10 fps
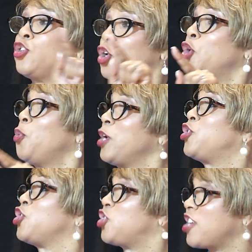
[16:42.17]
Do
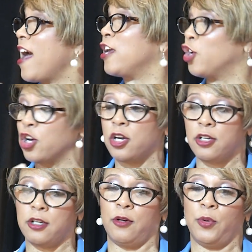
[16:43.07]
what you say you're going to
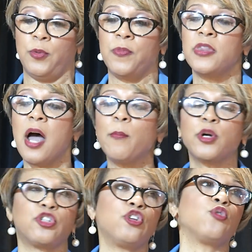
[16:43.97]
do.
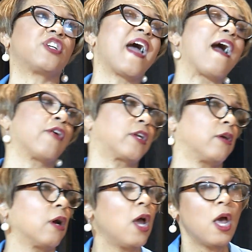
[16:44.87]
Number two,
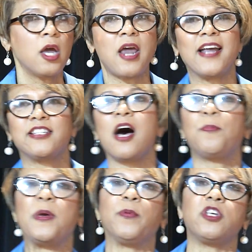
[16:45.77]
character. Now, I tell
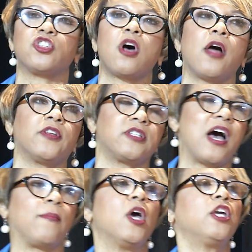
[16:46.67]
people this all the
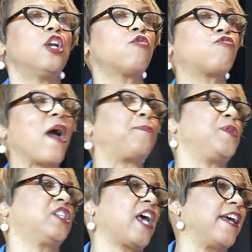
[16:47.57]
time. You know,
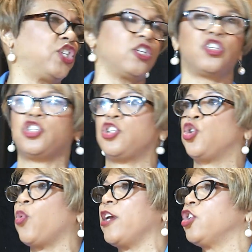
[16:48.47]
reputation is
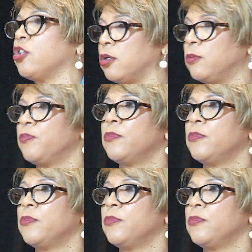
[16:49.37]
situational.